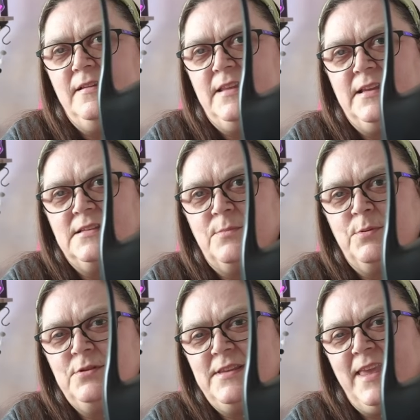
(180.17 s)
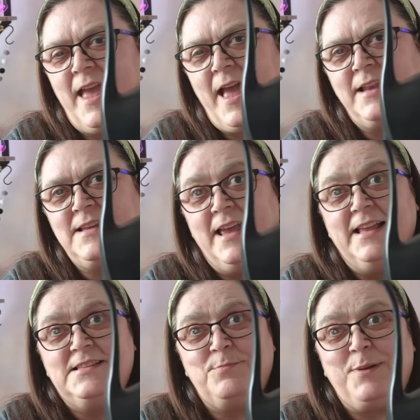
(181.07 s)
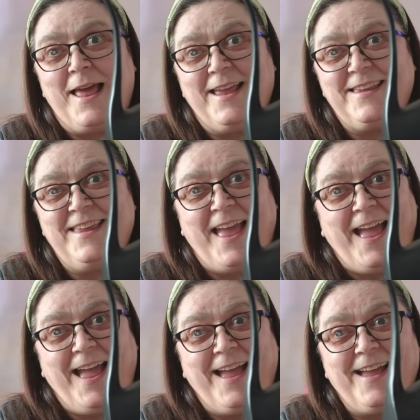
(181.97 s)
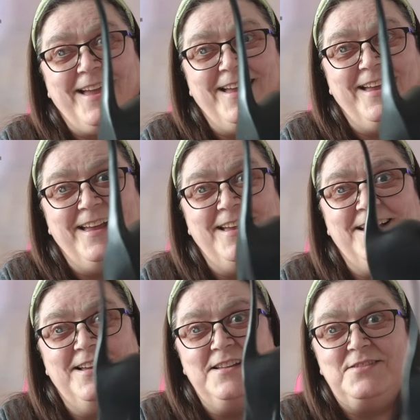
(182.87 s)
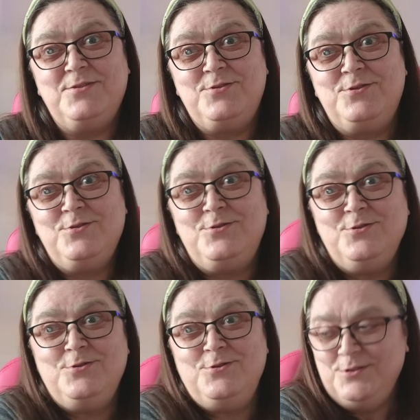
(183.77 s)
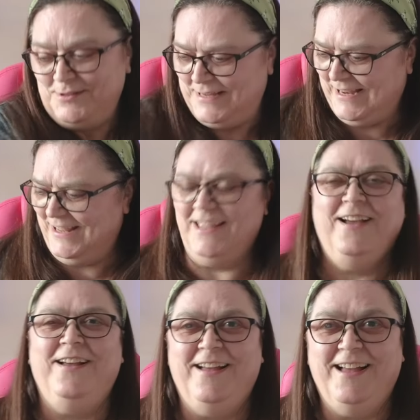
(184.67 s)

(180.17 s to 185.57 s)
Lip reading: There's the pussycat. It's a black cat. Do, do, do, do.